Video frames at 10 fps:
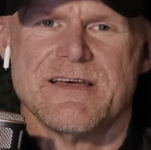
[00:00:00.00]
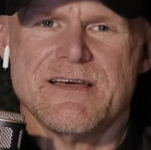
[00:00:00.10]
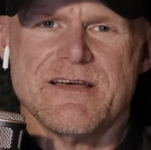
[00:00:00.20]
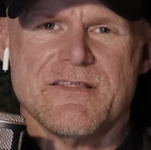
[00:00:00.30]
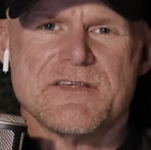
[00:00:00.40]

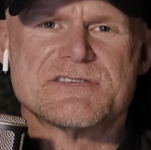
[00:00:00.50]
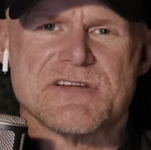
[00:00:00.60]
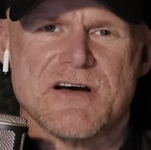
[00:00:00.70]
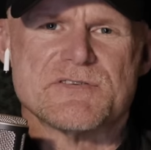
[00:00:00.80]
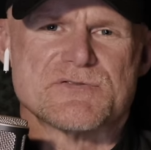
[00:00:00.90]
This
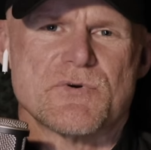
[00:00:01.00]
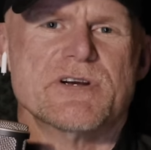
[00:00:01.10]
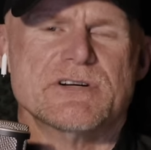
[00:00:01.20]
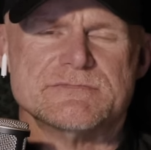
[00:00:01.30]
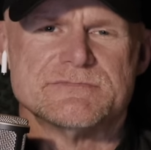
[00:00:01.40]
stuff is
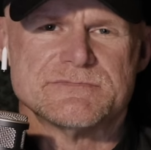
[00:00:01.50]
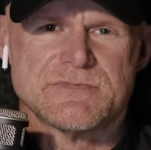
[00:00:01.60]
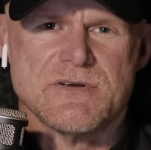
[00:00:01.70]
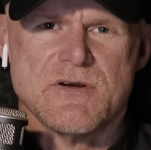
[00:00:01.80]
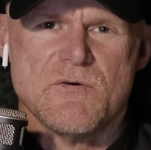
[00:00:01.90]
real.
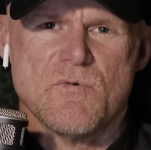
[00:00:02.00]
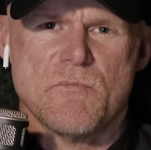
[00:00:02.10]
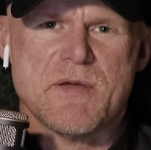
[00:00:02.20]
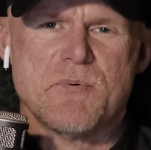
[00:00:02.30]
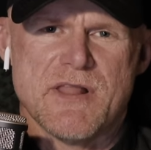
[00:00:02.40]
When
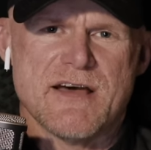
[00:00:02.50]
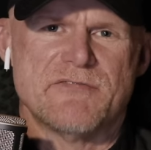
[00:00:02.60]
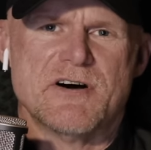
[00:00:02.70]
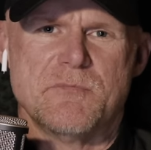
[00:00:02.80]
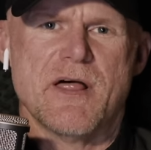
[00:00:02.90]
people F
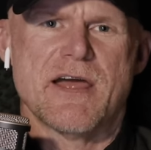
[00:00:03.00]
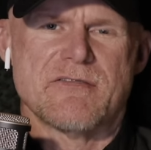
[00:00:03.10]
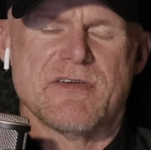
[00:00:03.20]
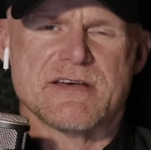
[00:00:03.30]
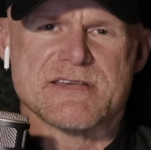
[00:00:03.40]
up like
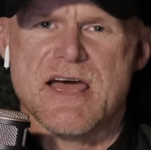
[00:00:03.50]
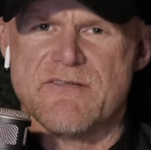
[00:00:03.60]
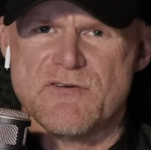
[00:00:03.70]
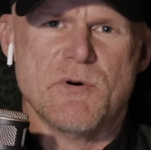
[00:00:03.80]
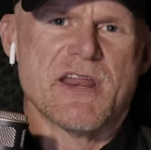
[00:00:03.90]
this,
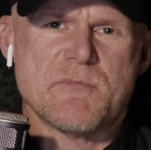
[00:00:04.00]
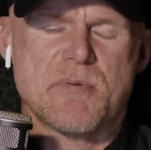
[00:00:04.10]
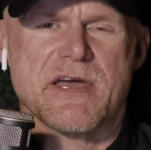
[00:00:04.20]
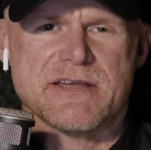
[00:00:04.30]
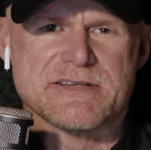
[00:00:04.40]
everybody
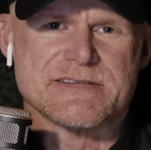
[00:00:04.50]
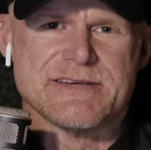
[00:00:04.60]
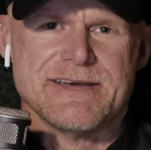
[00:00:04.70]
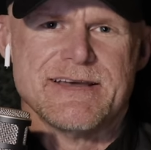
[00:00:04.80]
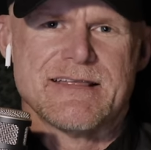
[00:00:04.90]
pays. These